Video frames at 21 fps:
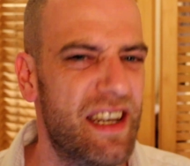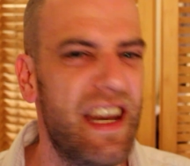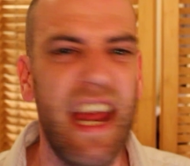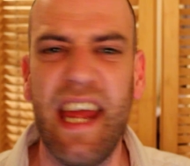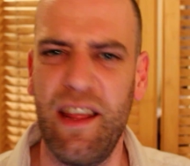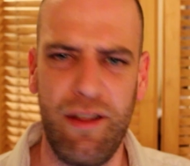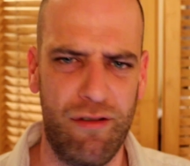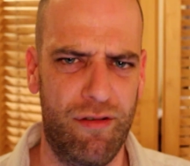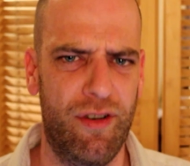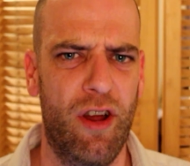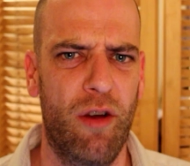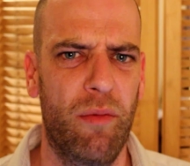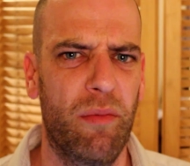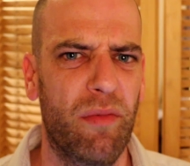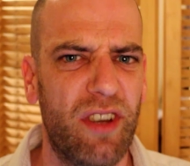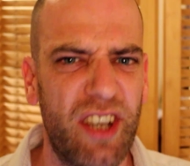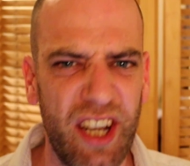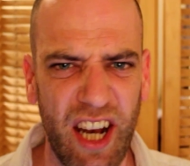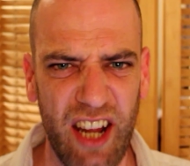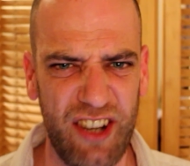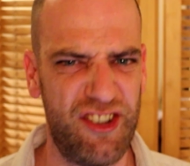Neither of
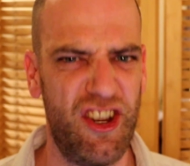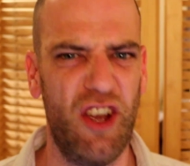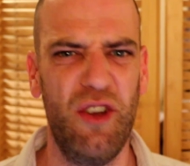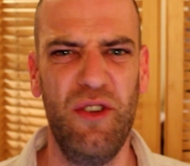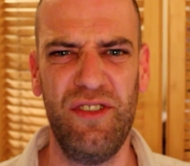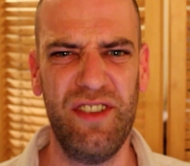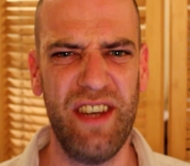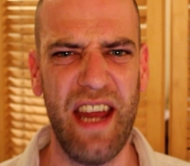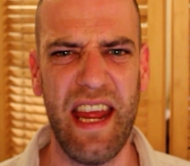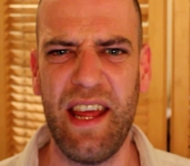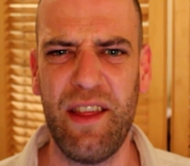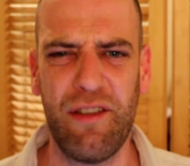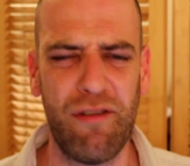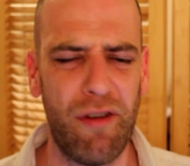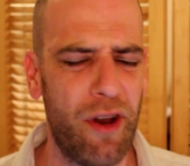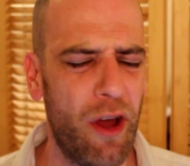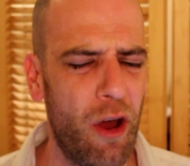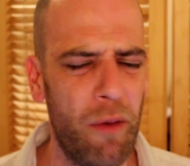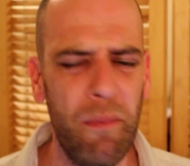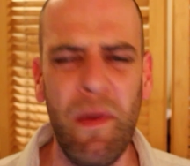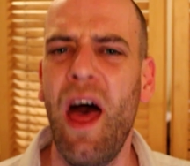them. Can I choose neither of
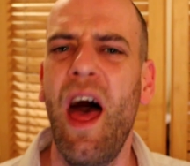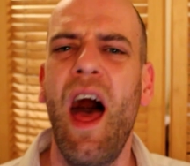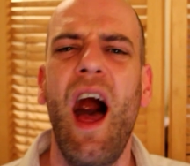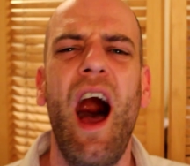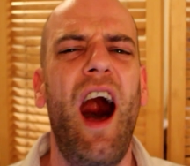them?